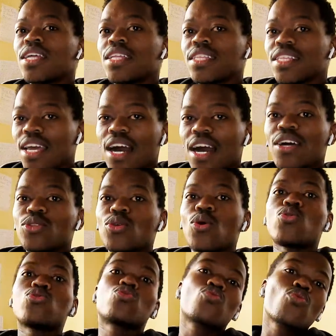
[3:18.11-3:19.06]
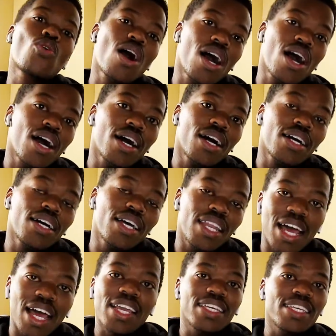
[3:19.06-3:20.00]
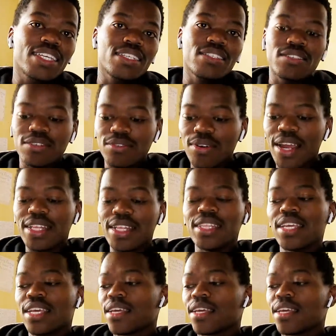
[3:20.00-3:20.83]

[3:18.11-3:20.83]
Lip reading: There are those who are lucky, right?